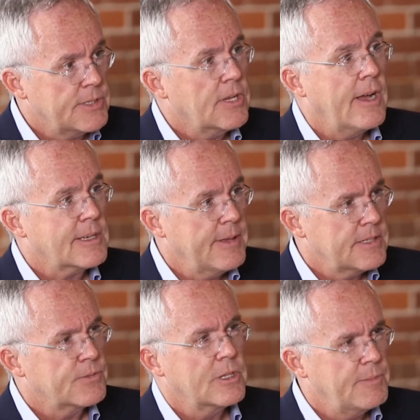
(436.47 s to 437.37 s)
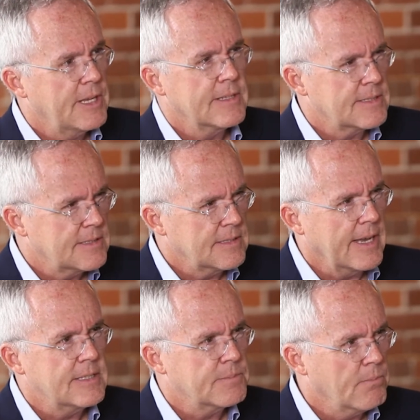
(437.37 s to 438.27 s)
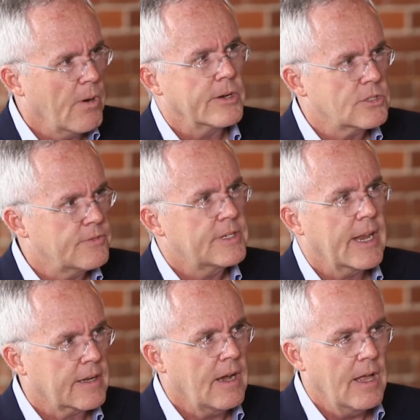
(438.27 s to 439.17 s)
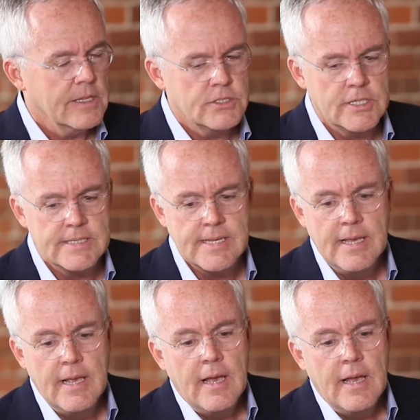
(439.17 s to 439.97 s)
we talked about this really being this nice march of technologies.